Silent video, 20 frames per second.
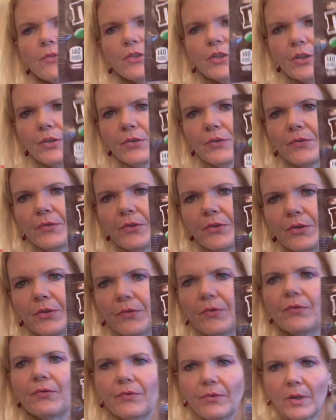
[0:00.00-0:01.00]
just
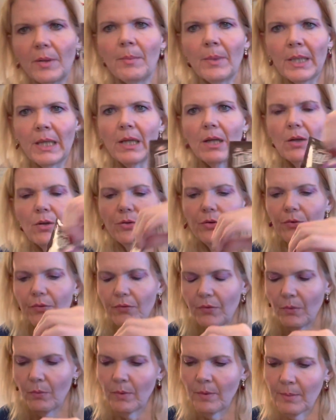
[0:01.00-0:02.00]
the money goes
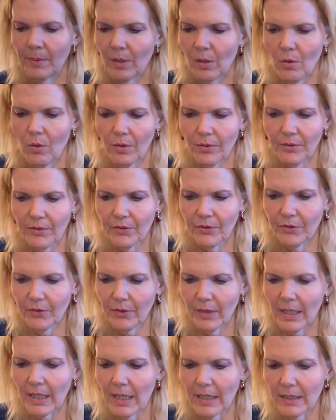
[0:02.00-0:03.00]
for women causes. So
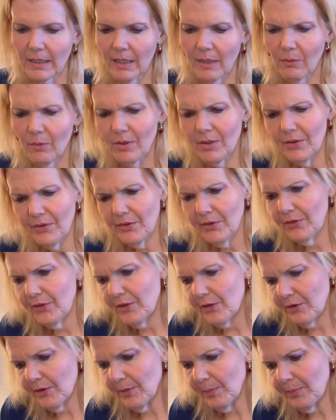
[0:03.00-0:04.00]
I got that. What is this?
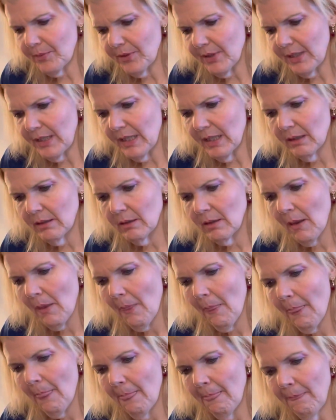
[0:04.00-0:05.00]
It's upside down?
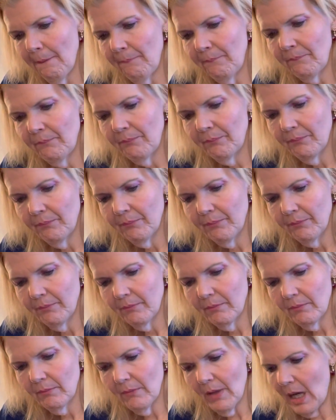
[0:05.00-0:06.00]

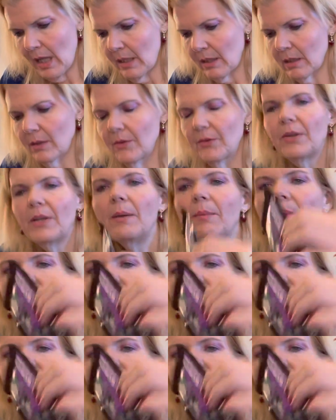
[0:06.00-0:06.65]
I don't understand.